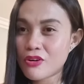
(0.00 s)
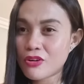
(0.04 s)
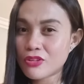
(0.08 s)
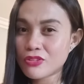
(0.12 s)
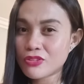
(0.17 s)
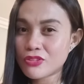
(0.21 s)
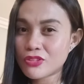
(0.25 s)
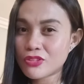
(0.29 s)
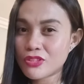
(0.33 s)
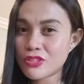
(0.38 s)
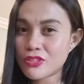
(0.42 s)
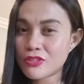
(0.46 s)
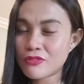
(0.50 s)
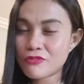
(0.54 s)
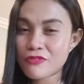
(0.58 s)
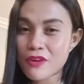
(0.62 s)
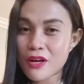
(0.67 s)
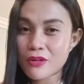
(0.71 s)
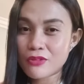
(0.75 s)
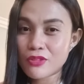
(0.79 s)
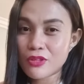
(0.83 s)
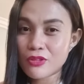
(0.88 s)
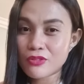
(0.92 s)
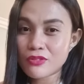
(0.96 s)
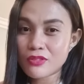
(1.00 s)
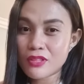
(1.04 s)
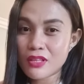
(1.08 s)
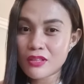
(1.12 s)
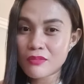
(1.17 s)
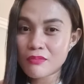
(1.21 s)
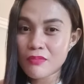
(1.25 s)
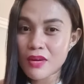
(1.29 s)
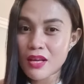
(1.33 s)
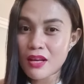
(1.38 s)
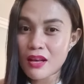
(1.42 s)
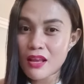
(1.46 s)

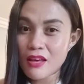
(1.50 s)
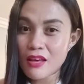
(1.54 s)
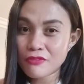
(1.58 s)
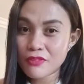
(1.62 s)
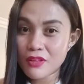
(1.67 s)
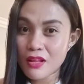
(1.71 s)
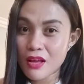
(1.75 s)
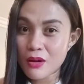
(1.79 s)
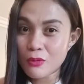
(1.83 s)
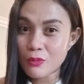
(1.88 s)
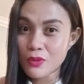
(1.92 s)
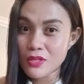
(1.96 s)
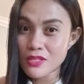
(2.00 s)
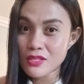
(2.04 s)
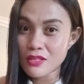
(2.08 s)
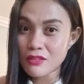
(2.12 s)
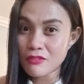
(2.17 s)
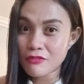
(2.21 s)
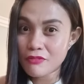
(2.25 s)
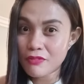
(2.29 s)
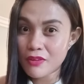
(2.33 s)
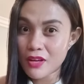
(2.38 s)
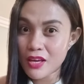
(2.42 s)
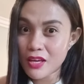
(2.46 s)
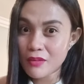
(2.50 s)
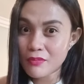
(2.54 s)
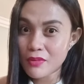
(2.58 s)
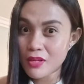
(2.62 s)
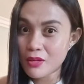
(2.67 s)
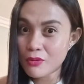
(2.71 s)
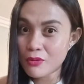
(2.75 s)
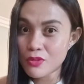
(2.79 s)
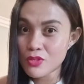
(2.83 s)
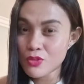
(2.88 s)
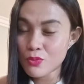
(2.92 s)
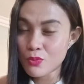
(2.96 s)
I had a medical
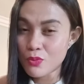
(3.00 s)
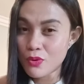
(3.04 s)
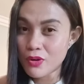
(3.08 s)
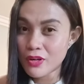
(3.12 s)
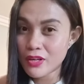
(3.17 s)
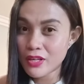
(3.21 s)
exam and